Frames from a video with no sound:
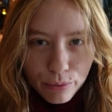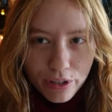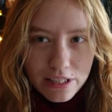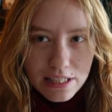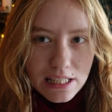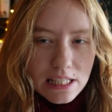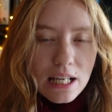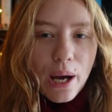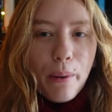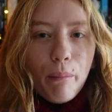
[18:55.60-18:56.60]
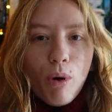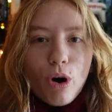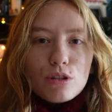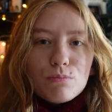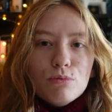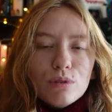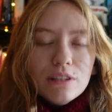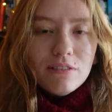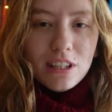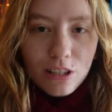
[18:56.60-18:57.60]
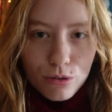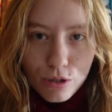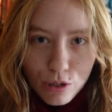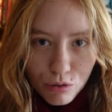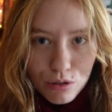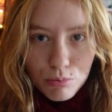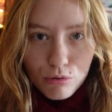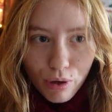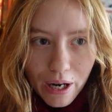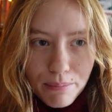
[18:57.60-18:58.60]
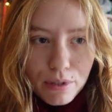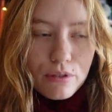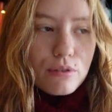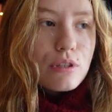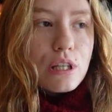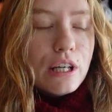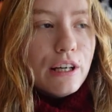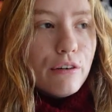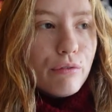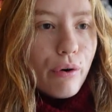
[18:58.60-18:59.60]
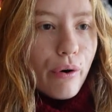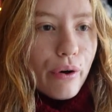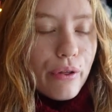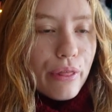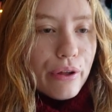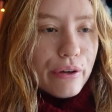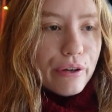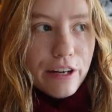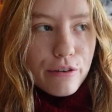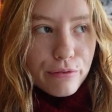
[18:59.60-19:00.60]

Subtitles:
you want to see more spooky videos, go subscribe, because for the end of